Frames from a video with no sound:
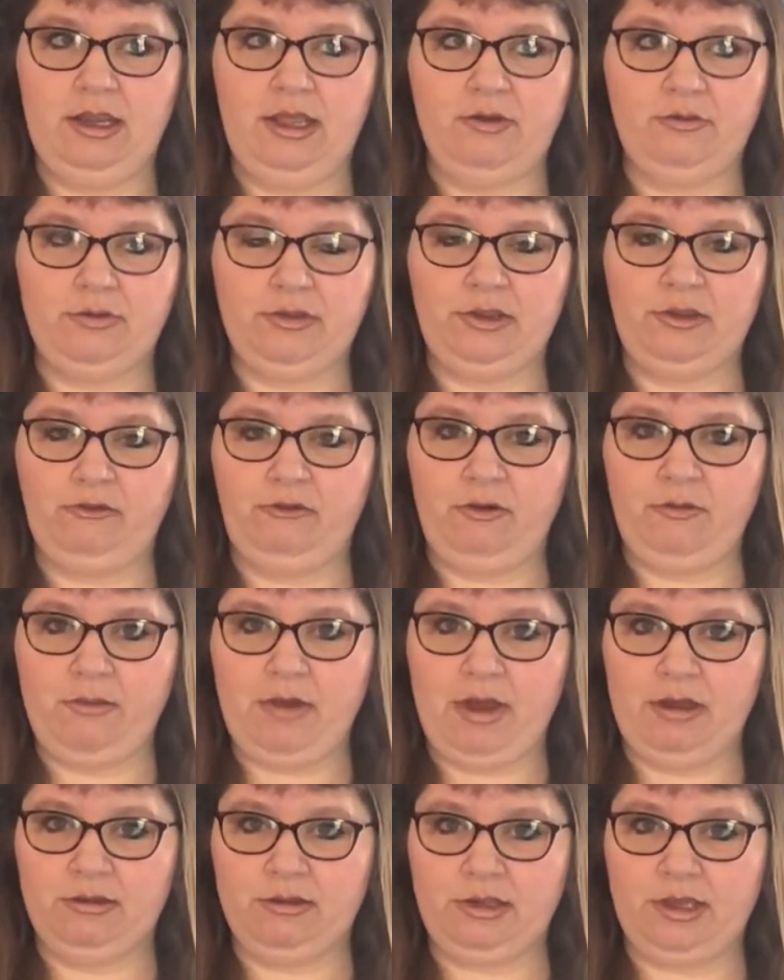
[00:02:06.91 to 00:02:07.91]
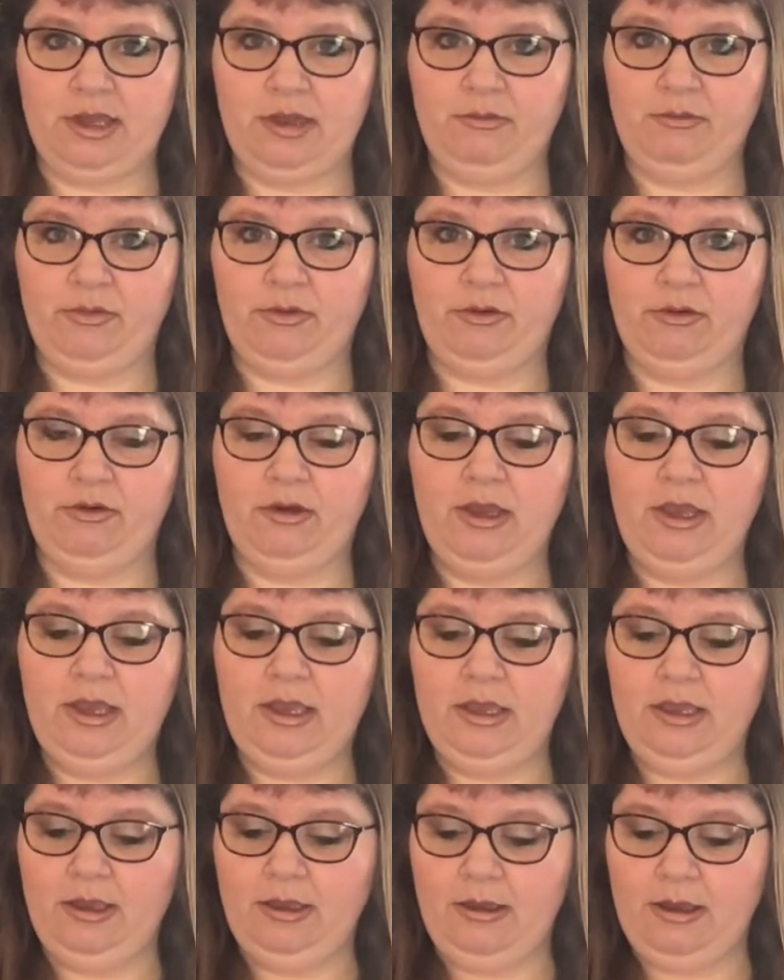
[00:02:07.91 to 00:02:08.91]
It was through Miles Kimball
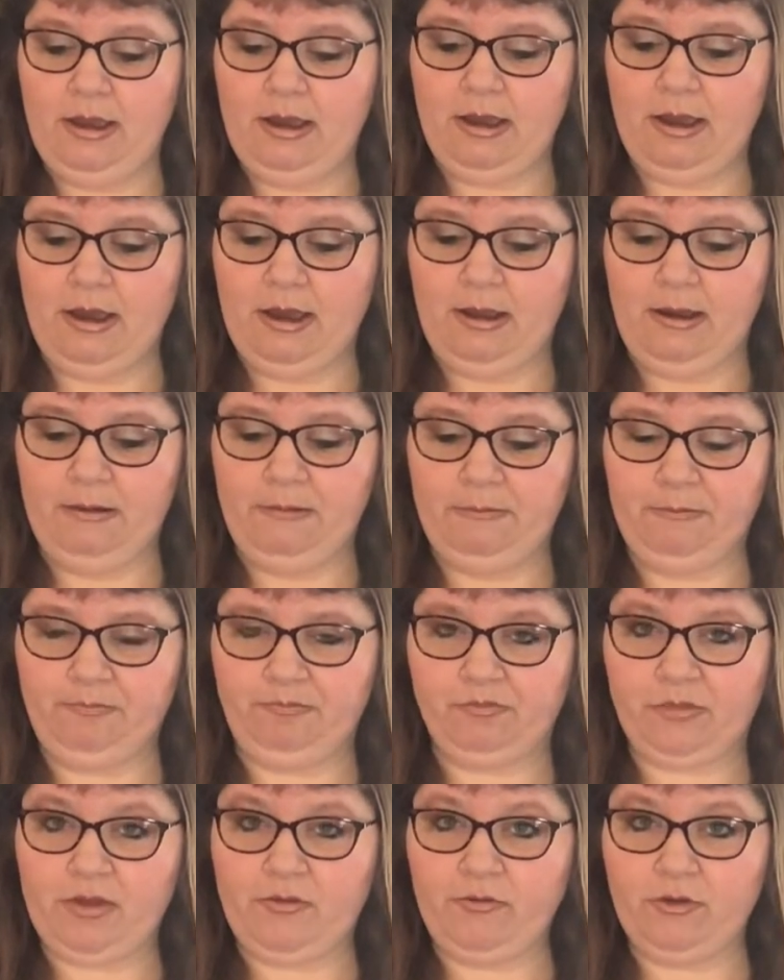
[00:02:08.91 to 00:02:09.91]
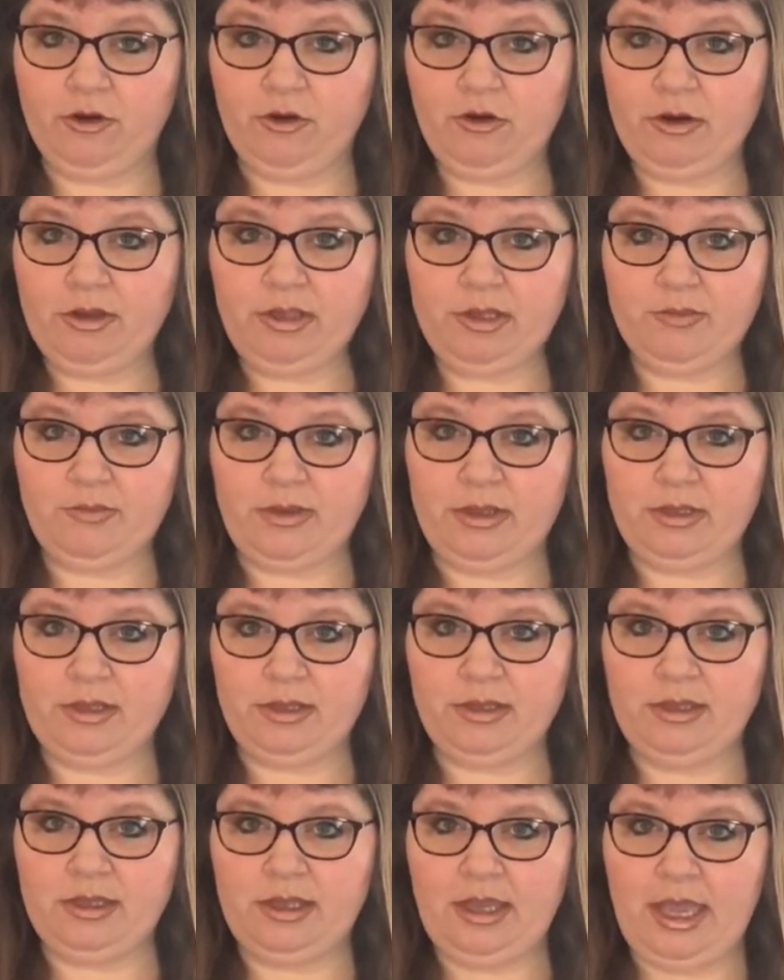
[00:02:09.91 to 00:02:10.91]
for
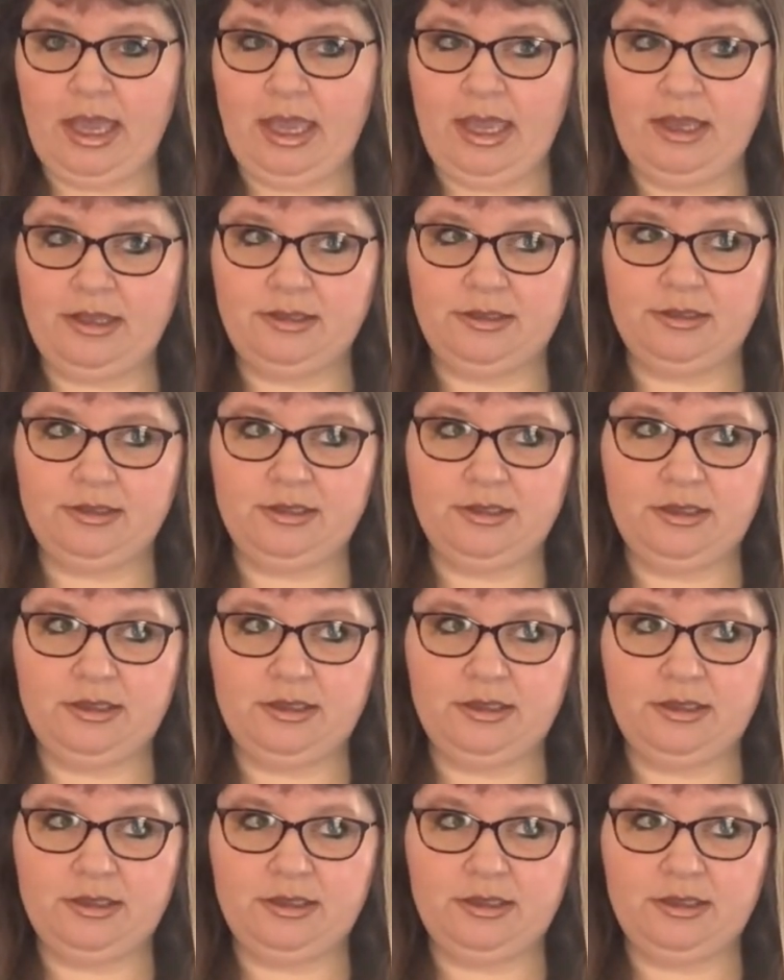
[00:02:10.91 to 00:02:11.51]
Christmas, and